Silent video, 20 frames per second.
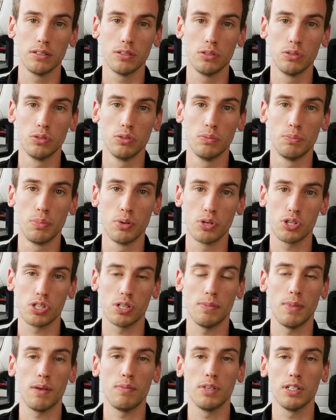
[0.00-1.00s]
to push
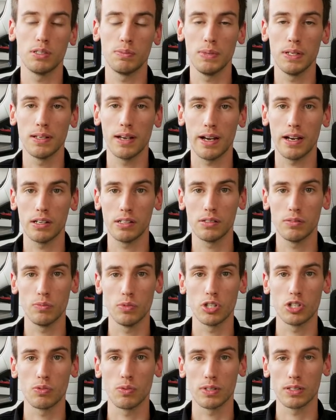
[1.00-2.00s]
the memory speed higher,
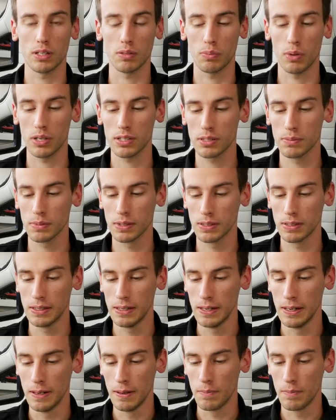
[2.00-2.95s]
which was not possible.